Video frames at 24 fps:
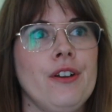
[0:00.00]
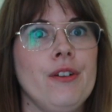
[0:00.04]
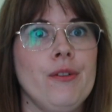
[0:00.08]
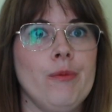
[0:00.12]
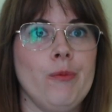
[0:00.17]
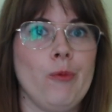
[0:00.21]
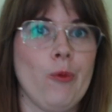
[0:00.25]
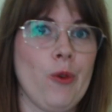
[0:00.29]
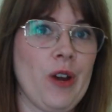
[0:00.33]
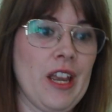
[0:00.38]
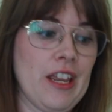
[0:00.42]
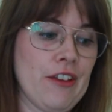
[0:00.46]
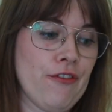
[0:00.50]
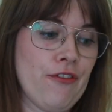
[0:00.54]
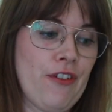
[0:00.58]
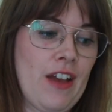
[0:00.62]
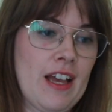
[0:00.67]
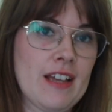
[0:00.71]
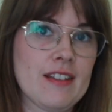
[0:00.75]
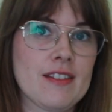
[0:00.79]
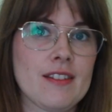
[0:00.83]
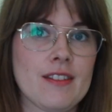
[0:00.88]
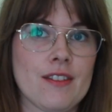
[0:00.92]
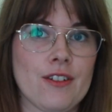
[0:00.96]
way
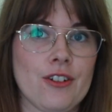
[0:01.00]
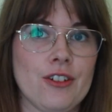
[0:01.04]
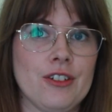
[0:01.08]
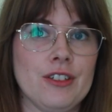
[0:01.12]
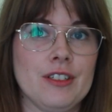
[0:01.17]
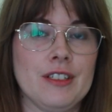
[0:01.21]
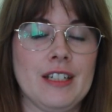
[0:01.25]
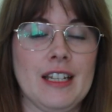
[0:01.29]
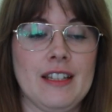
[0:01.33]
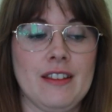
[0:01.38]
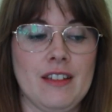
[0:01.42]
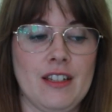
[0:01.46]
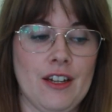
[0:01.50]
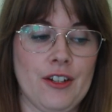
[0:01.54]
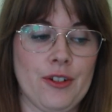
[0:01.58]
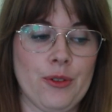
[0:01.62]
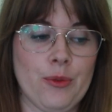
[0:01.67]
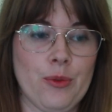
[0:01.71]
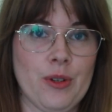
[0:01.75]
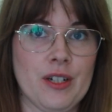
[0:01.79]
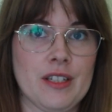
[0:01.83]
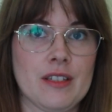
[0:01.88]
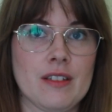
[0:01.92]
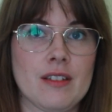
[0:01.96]
faster than the other
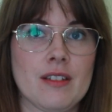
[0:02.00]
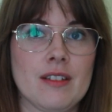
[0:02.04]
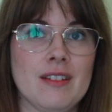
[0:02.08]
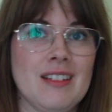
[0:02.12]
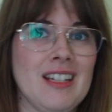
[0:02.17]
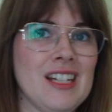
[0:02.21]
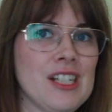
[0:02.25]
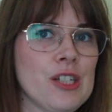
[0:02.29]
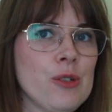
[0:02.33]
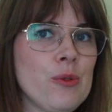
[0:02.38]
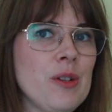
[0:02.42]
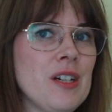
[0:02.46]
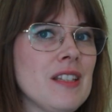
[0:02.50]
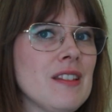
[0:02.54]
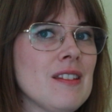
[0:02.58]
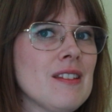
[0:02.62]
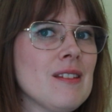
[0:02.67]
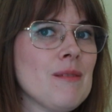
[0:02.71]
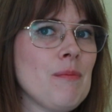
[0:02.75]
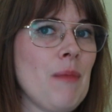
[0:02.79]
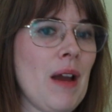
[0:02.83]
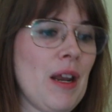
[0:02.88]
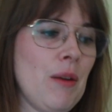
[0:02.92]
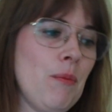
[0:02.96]
ones. The other
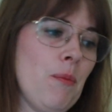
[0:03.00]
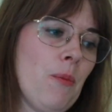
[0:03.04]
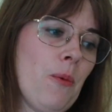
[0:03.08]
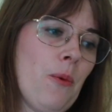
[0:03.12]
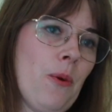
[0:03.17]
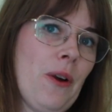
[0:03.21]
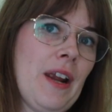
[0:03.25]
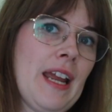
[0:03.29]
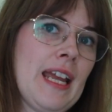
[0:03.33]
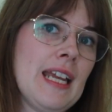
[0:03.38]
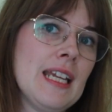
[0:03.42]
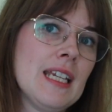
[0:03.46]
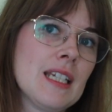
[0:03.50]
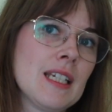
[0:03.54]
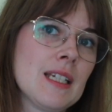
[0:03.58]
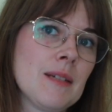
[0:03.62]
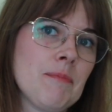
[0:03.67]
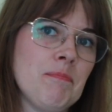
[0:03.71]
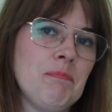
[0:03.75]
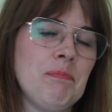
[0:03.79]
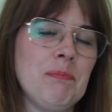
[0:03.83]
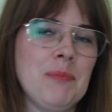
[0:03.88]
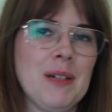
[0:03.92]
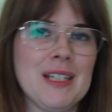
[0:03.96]
ones might break,
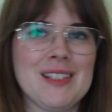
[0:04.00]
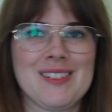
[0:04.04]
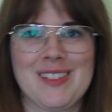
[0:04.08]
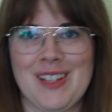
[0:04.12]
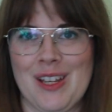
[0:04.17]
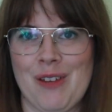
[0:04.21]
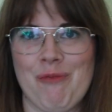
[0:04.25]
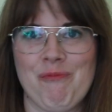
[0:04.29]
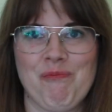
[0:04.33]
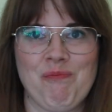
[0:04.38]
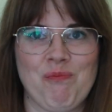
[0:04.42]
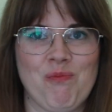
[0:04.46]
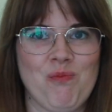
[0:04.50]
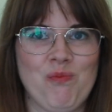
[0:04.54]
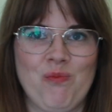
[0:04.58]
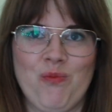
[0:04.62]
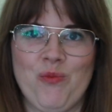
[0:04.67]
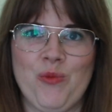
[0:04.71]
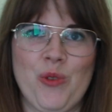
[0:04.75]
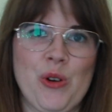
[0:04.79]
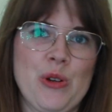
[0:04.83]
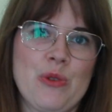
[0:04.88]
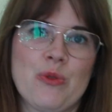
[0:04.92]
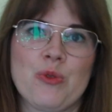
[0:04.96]
but they
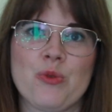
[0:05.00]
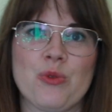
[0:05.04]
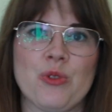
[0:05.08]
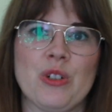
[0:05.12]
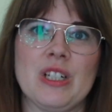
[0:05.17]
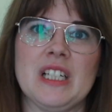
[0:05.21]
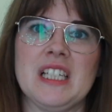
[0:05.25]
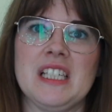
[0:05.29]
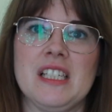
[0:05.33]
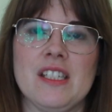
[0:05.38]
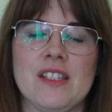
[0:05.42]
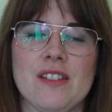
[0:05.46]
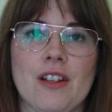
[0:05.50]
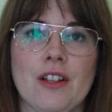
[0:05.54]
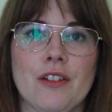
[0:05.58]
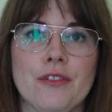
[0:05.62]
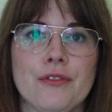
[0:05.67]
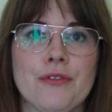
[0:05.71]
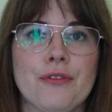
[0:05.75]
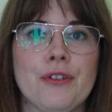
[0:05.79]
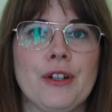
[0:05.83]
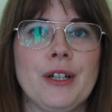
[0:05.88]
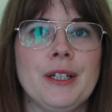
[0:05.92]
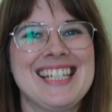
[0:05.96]
won't really dissolve.
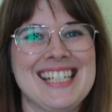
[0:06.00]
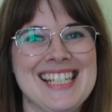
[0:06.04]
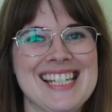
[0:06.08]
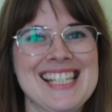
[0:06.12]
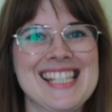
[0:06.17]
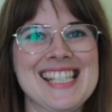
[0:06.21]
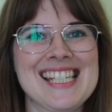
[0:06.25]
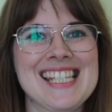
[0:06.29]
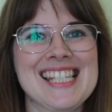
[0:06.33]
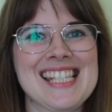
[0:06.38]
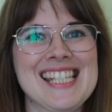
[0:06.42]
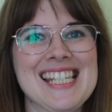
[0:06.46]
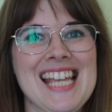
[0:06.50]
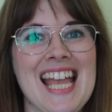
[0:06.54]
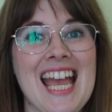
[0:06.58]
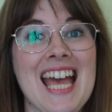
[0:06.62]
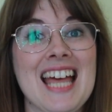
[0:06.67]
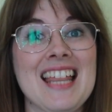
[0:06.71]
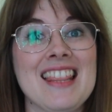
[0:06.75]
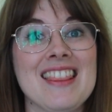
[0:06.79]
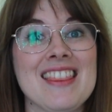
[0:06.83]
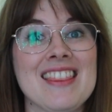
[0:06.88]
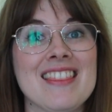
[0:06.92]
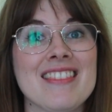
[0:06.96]
This is the
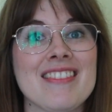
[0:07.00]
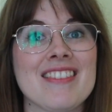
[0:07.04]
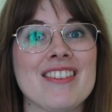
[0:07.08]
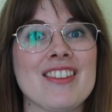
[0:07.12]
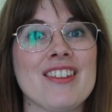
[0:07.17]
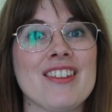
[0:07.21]
end